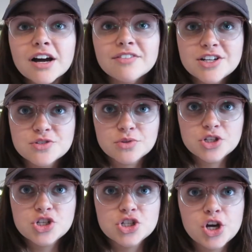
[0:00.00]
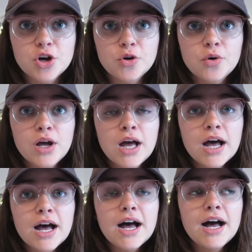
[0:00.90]
off, I just want to show
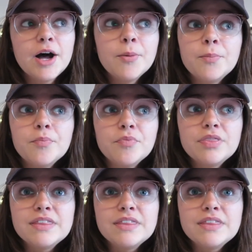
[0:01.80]
um,